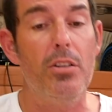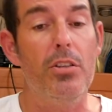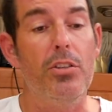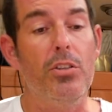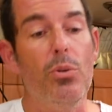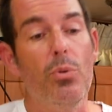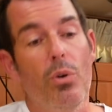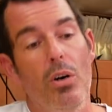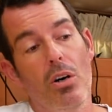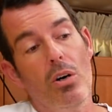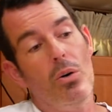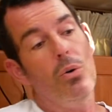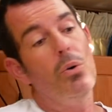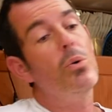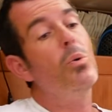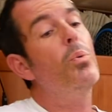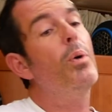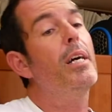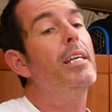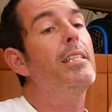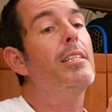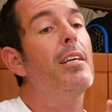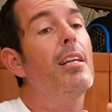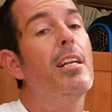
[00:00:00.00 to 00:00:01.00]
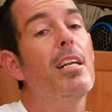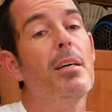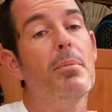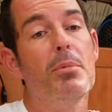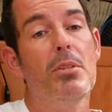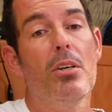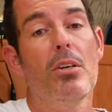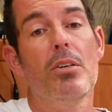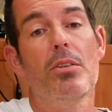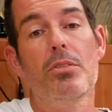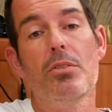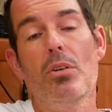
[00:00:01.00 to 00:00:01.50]
you are always
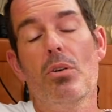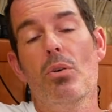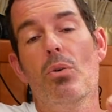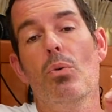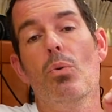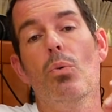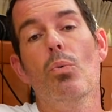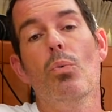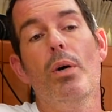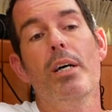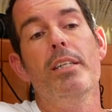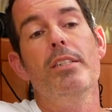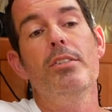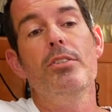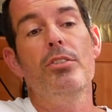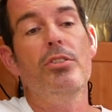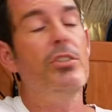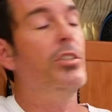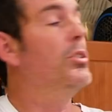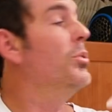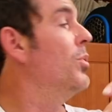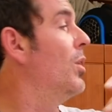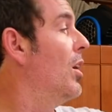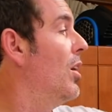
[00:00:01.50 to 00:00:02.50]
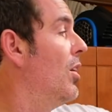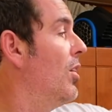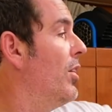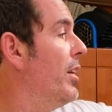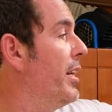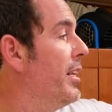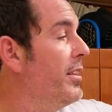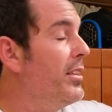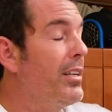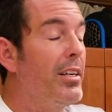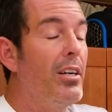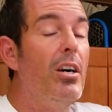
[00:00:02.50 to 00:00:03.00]
clipped on when you are
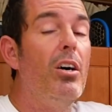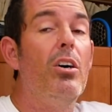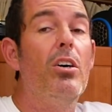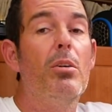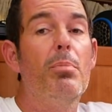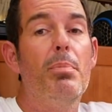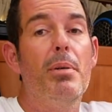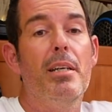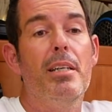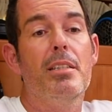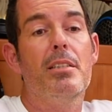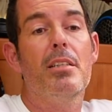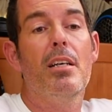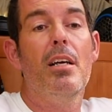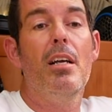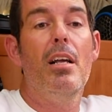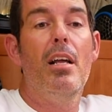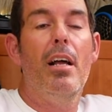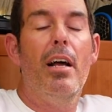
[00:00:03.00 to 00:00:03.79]
in the cockpit.